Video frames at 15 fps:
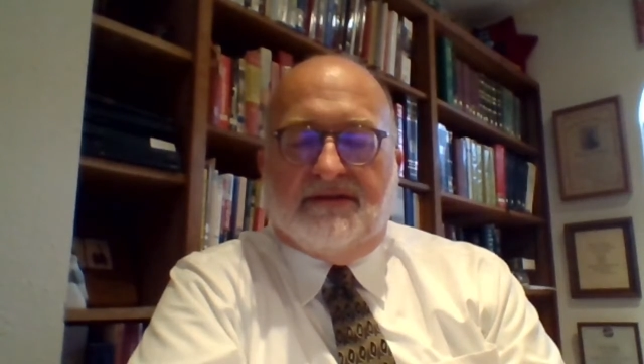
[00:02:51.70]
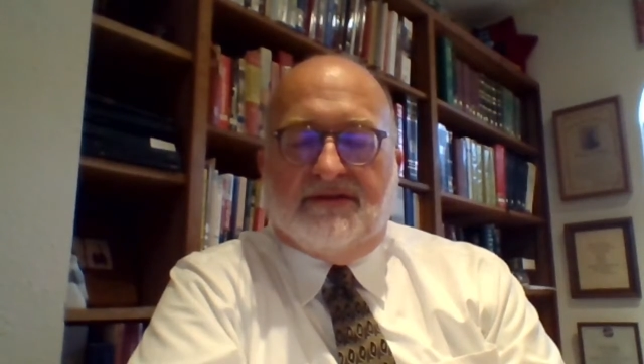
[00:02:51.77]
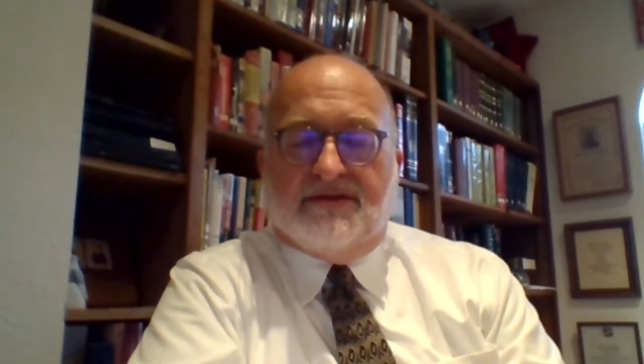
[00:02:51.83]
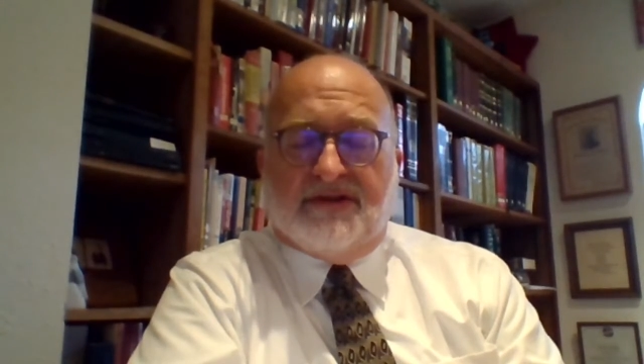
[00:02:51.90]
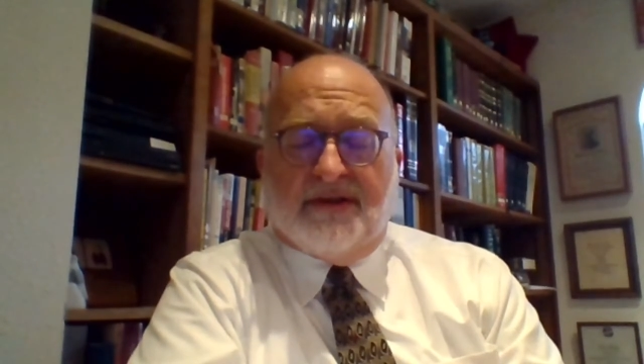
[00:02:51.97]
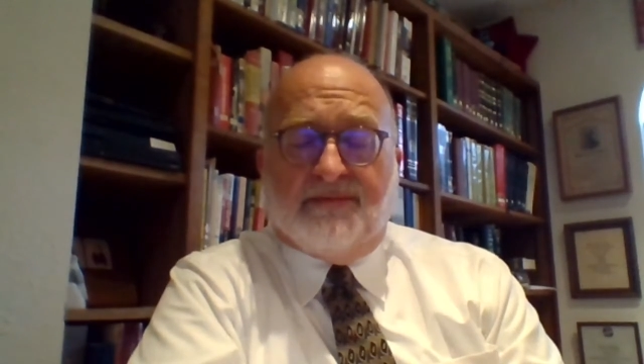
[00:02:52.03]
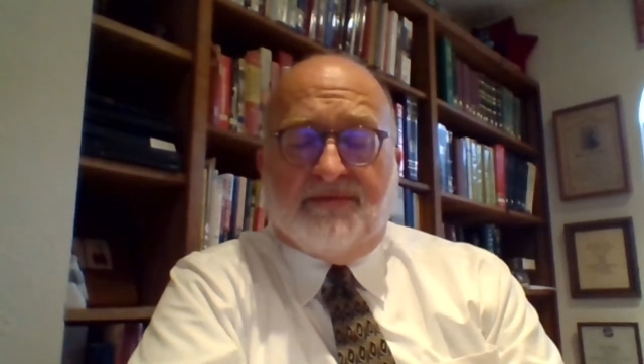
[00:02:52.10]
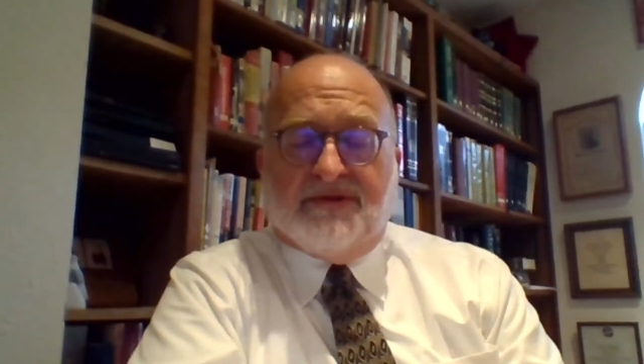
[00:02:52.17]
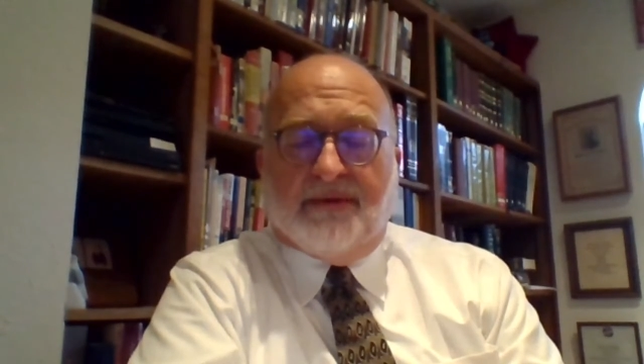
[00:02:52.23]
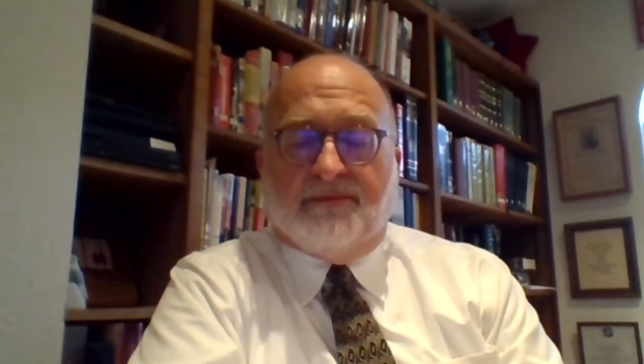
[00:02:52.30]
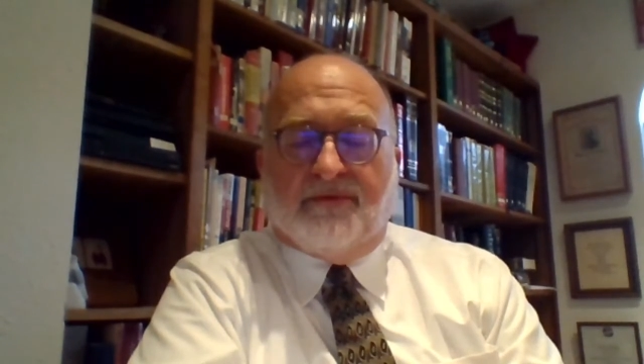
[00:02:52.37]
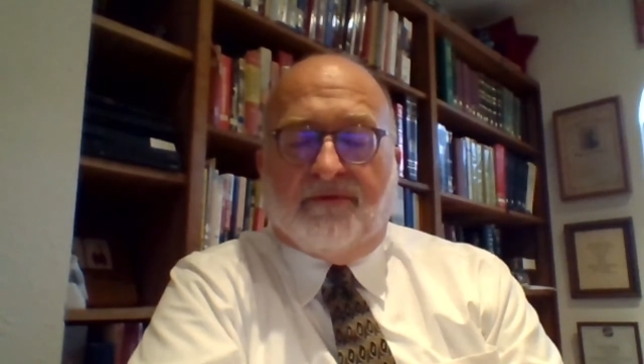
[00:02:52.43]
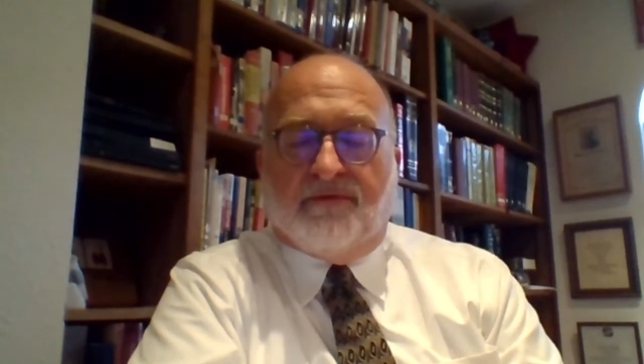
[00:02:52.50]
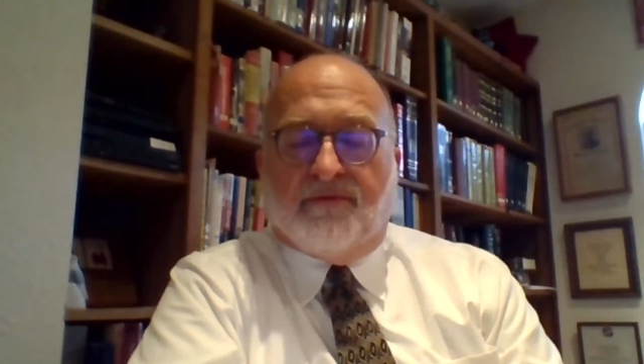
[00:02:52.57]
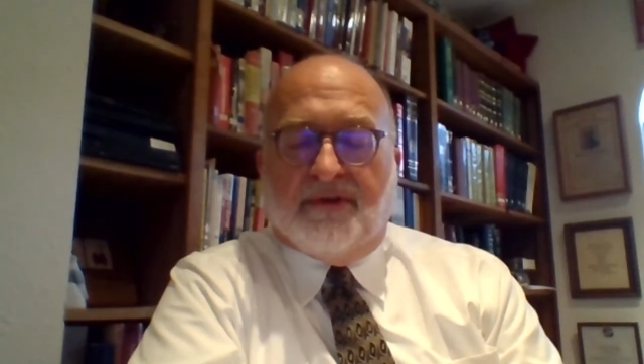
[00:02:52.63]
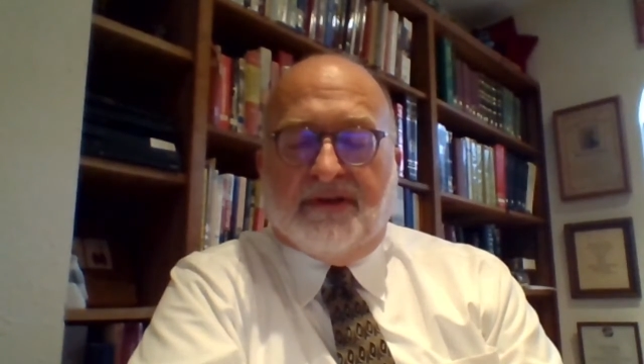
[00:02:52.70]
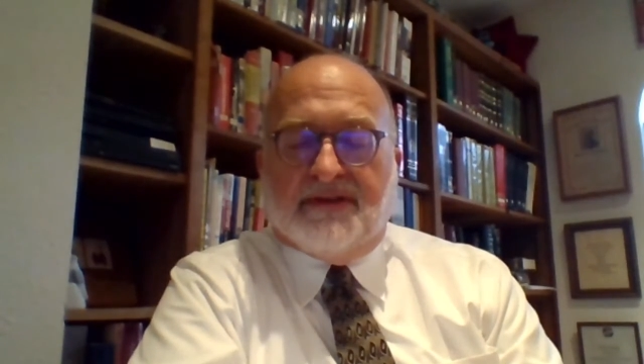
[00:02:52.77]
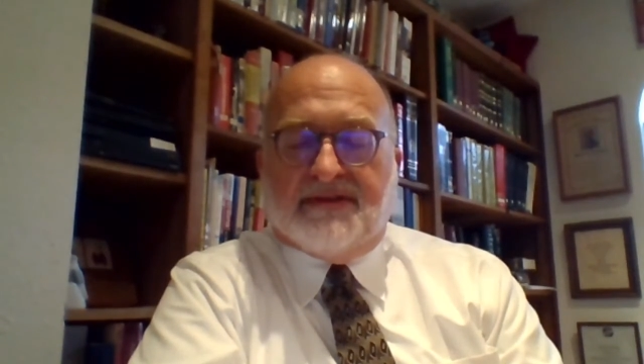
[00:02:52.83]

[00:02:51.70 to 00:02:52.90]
James chapter 3